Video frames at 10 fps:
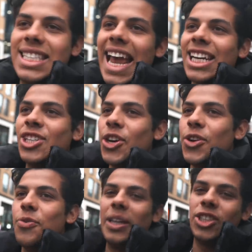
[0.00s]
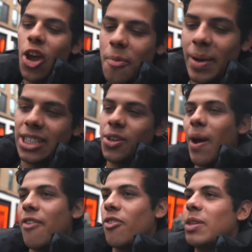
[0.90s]
Stay tuned. We're 2 minutes
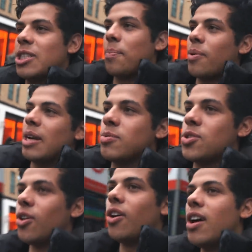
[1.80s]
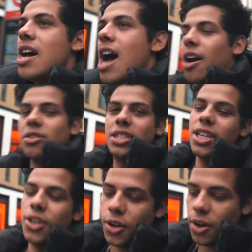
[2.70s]
away from the Supreme store. I'll
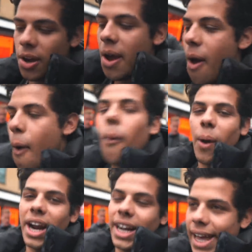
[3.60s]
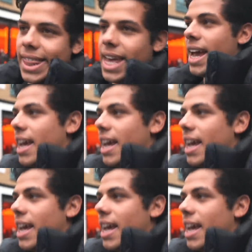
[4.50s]
see you when I get there.